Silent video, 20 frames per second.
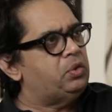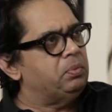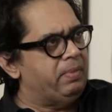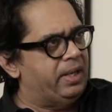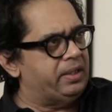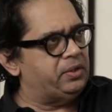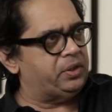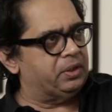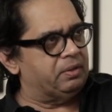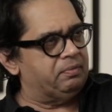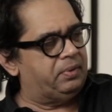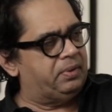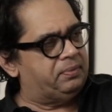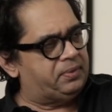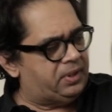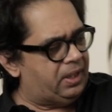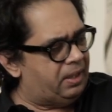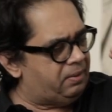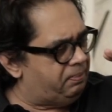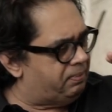to mention. We've
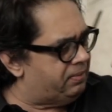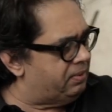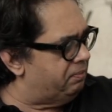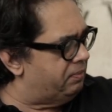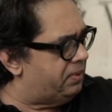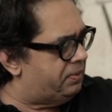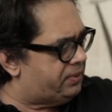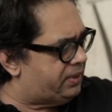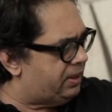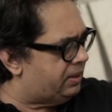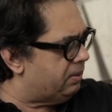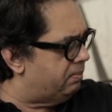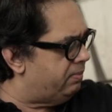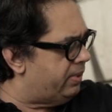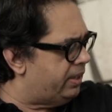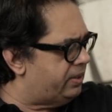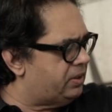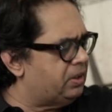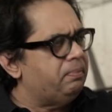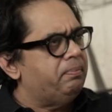set
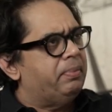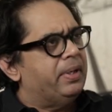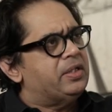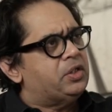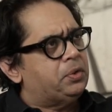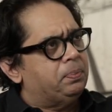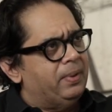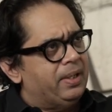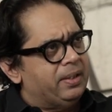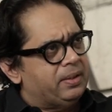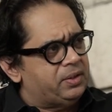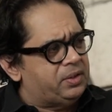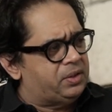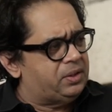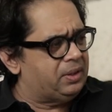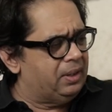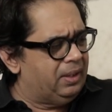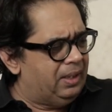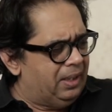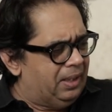amazing
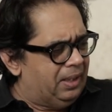benchmarks.